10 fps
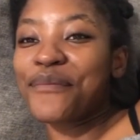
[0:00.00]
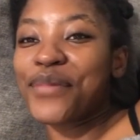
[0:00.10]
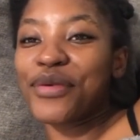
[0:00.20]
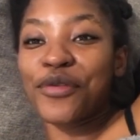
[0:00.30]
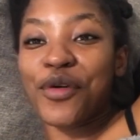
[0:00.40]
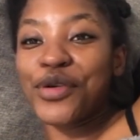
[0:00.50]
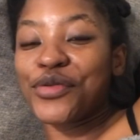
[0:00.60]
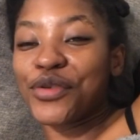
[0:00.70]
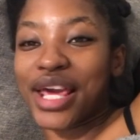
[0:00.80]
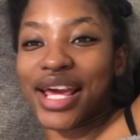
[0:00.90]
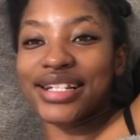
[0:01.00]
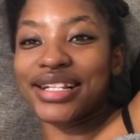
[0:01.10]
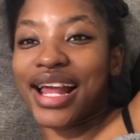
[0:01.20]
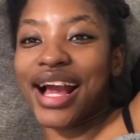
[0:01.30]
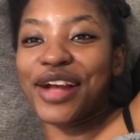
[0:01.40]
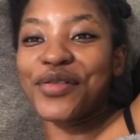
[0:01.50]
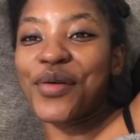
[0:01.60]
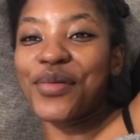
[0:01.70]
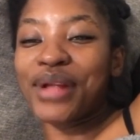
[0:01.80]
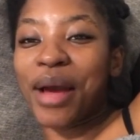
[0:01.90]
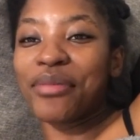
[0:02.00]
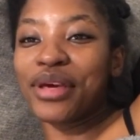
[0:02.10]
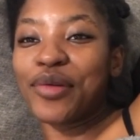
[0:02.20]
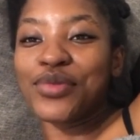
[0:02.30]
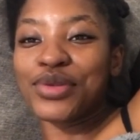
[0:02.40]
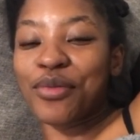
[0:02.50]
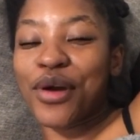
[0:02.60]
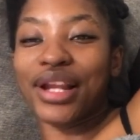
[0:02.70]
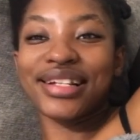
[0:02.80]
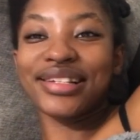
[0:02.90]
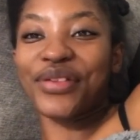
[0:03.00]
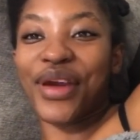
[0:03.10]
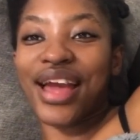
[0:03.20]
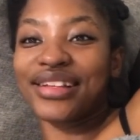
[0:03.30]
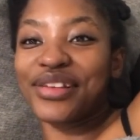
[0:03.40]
before you forget. Like, I know, we'll get until the end.